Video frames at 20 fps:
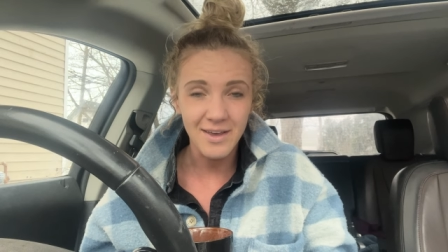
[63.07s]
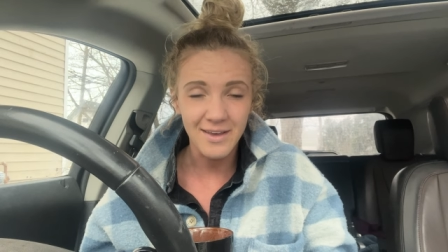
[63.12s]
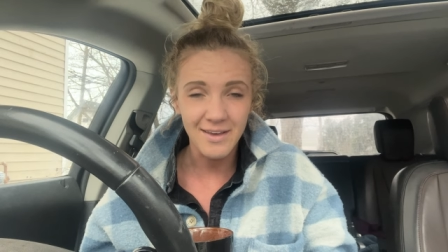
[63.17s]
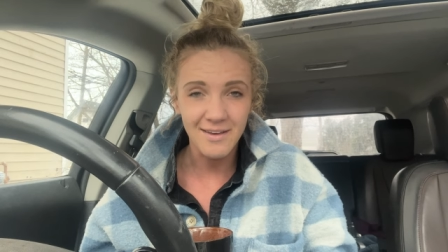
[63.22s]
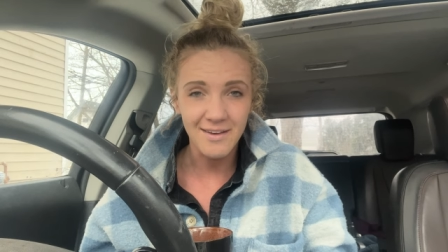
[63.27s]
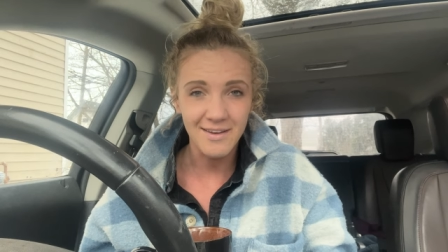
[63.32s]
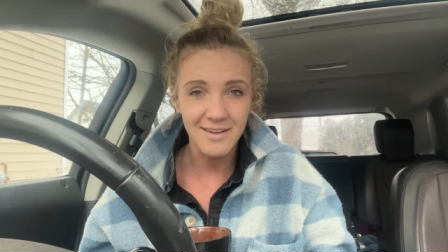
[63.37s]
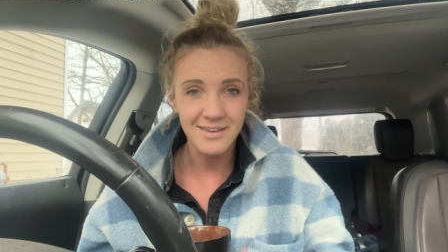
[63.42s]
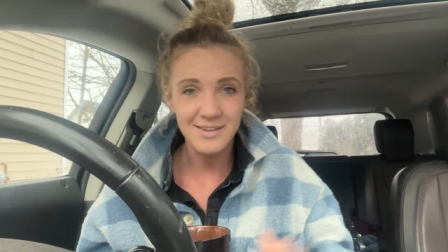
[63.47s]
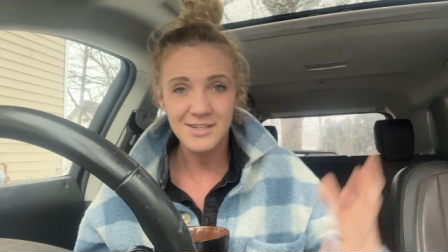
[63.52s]

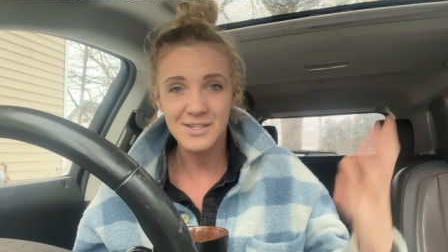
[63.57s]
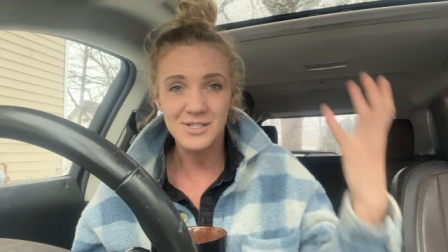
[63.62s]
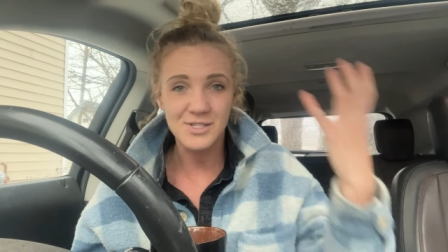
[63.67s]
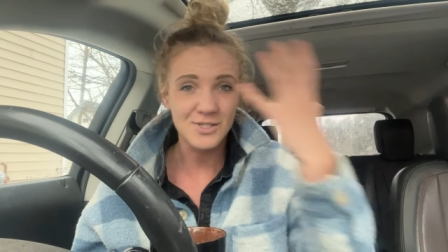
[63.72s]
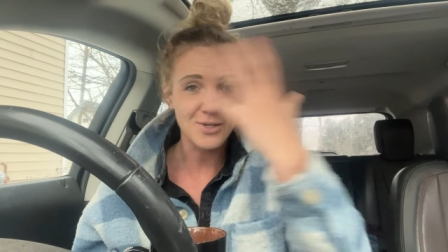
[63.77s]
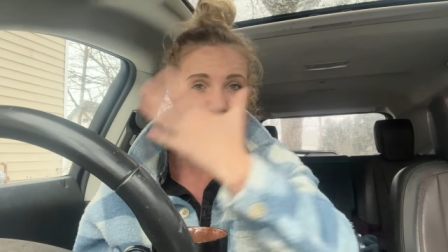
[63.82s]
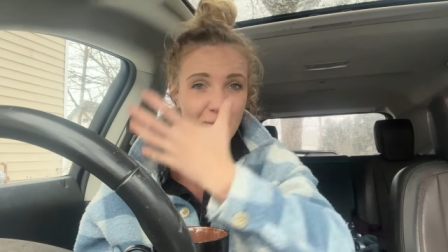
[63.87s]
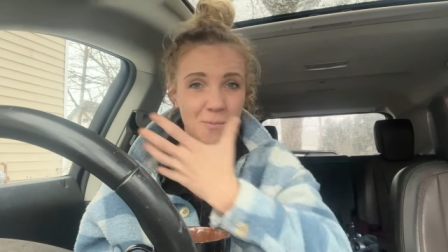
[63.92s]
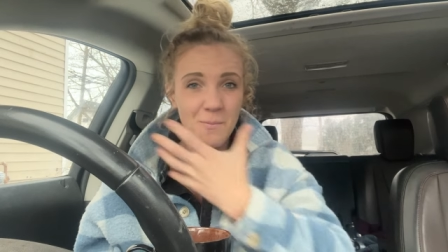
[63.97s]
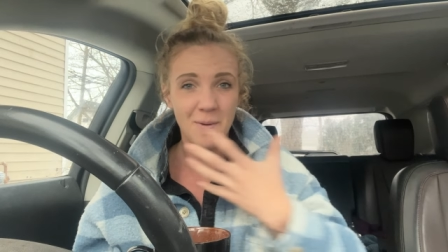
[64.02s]
and
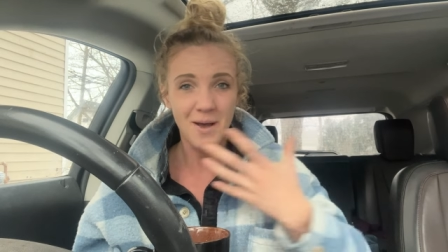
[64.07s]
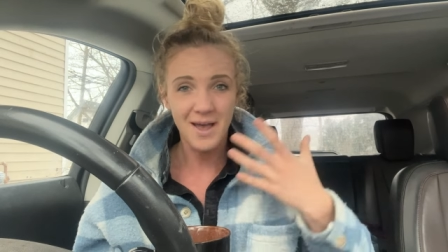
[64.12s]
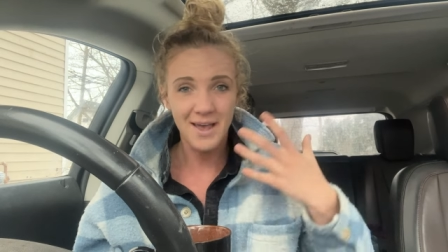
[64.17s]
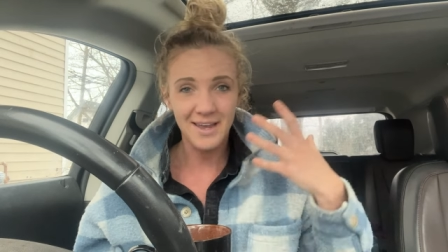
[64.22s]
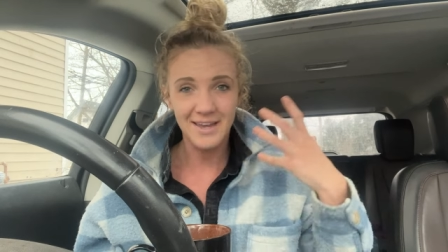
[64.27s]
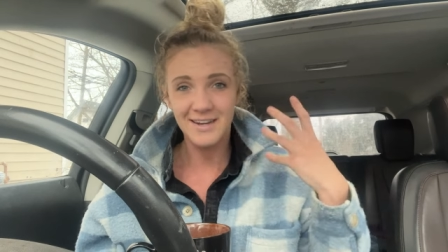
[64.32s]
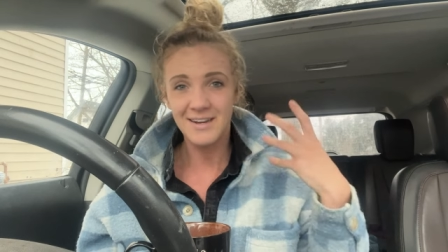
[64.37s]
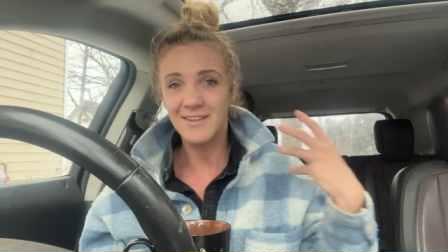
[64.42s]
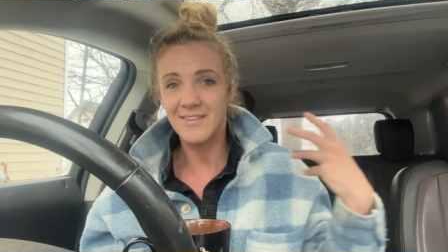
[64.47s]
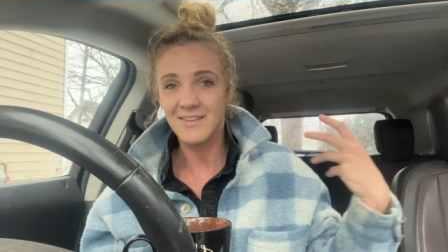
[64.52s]
don't
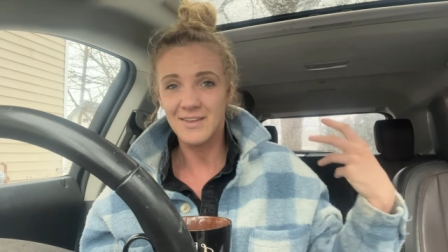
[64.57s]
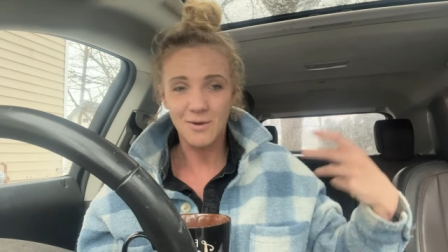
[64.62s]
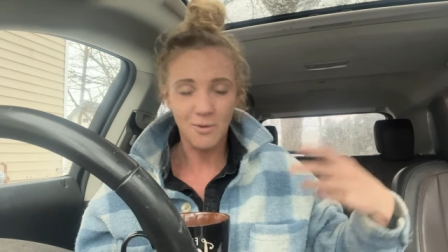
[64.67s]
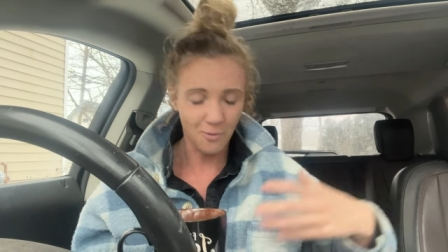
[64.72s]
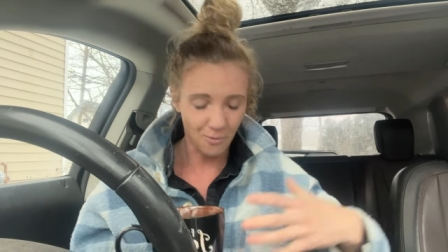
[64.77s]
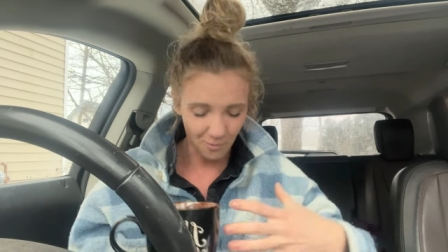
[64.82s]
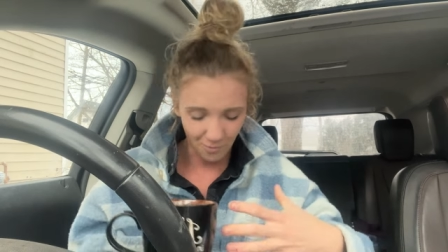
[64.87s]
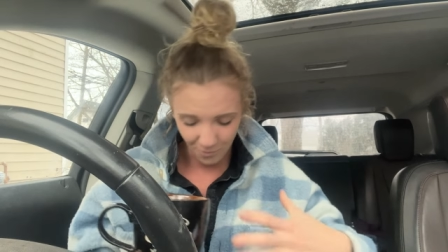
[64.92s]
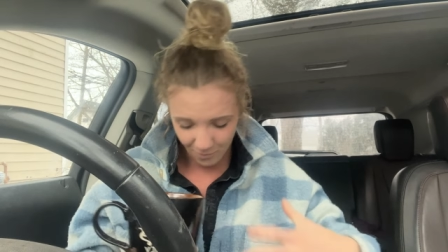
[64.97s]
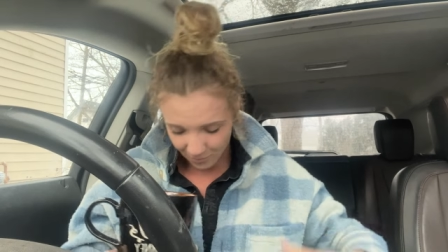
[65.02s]
mind the
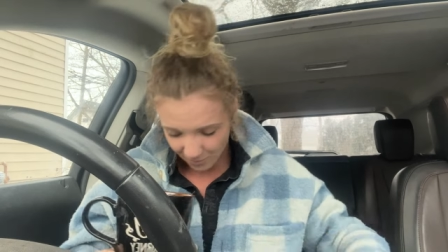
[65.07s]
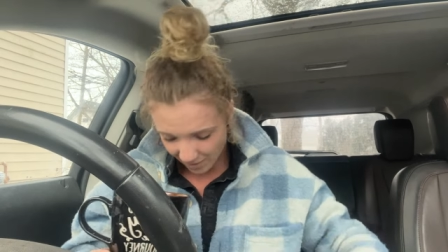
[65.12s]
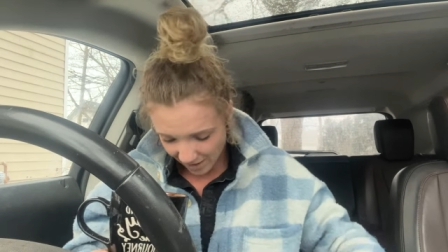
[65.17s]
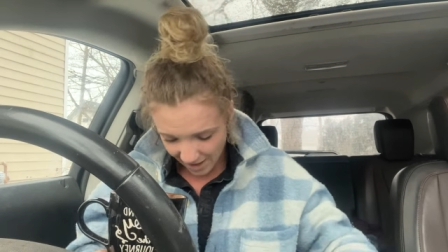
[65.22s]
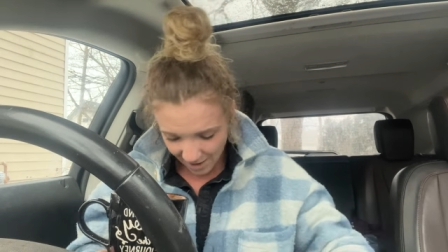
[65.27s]
whole